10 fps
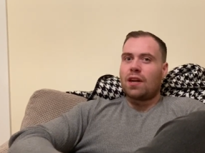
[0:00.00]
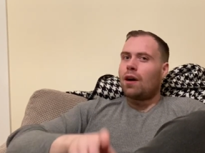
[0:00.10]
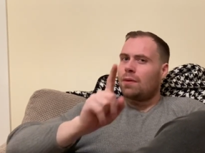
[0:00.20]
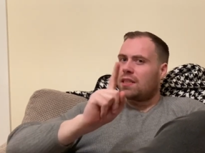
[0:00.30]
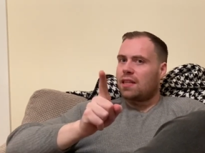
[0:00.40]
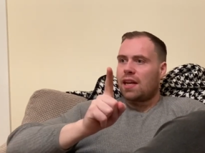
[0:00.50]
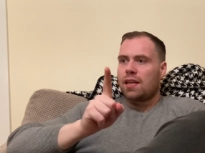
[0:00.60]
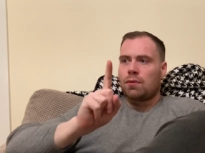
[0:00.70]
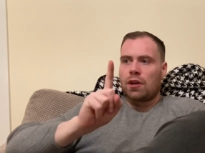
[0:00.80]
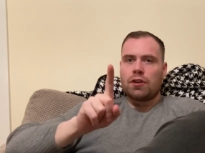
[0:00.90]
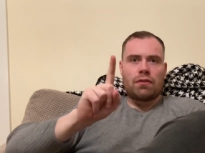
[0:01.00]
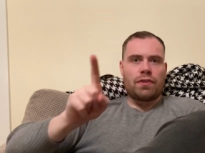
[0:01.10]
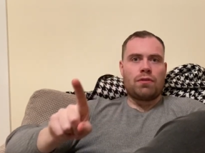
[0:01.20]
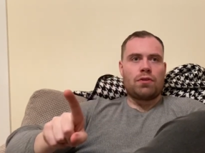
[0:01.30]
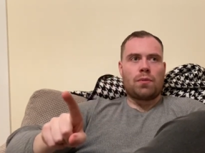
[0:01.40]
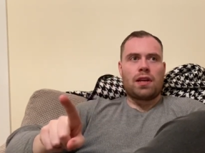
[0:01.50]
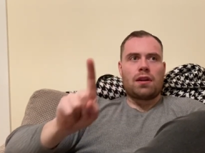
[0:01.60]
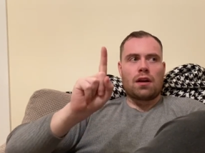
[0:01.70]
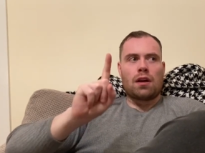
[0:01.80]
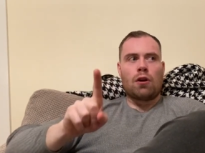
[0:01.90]
I always say when I do review of the
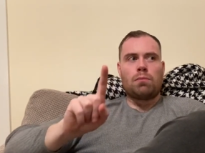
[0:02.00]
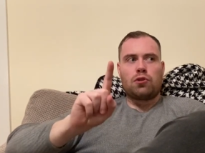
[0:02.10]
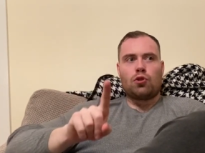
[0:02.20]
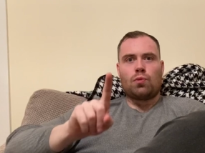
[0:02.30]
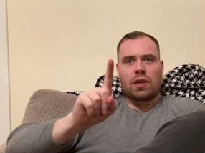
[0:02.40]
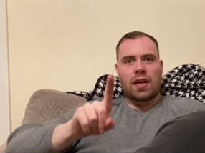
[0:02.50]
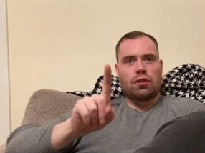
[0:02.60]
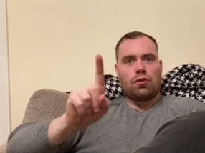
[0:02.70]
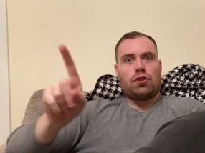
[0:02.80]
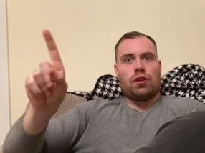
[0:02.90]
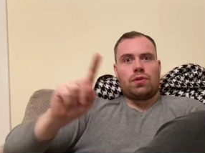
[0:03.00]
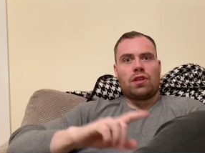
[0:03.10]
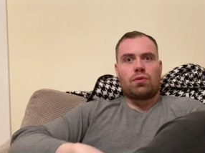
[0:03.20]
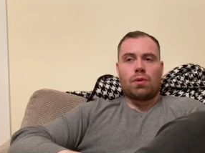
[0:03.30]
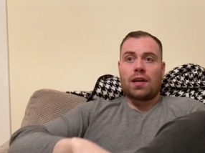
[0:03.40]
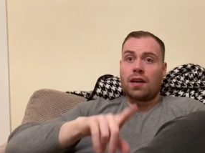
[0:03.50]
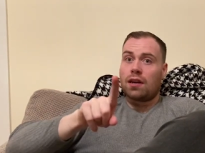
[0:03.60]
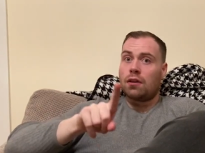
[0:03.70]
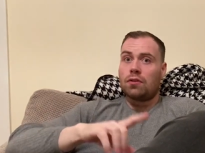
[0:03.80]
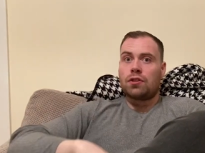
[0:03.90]
week, I hope someone gets good news this week. And I
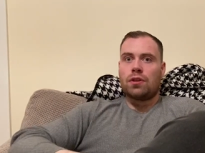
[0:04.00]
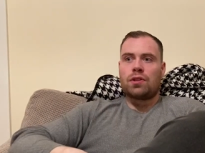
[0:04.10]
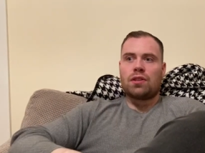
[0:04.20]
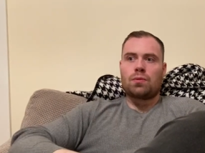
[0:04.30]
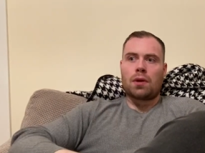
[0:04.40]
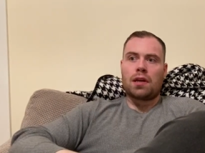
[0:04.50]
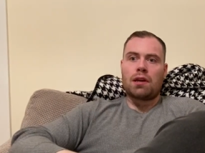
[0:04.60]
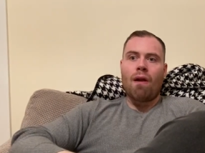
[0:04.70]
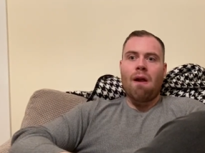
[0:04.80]
got good news this week.